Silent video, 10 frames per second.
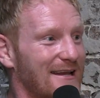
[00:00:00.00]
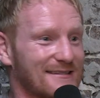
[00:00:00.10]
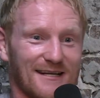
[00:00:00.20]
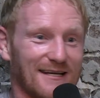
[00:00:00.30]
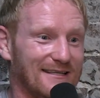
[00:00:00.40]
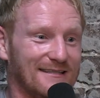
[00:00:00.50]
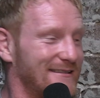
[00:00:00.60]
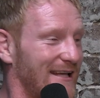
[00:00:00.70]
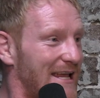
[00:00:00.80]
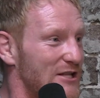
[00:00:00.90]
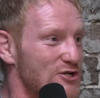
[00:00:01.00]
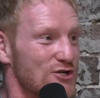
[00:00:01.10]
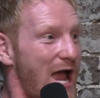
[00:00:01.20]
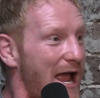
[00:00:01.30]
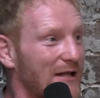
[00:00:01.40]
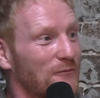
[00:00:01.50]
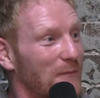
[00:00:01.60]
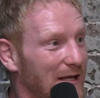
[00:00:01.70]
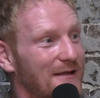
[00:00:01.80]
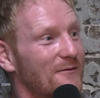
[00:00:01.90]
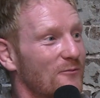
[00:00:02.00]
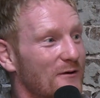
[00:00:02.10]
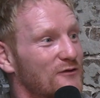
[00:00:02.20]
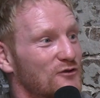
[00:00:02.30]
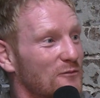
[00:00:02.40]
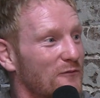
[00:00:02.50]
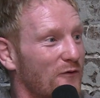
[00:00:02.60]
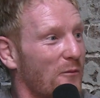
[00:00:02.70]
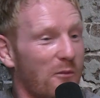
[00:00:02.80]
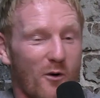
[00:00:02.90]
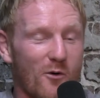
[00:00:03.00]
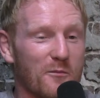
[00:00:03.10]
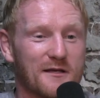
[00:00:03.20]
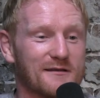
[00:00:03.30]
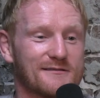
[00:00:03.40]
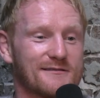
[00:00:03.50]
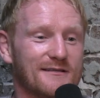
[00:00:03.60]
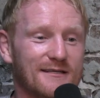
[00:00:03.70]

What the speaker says: It's like, inject me with some football, because,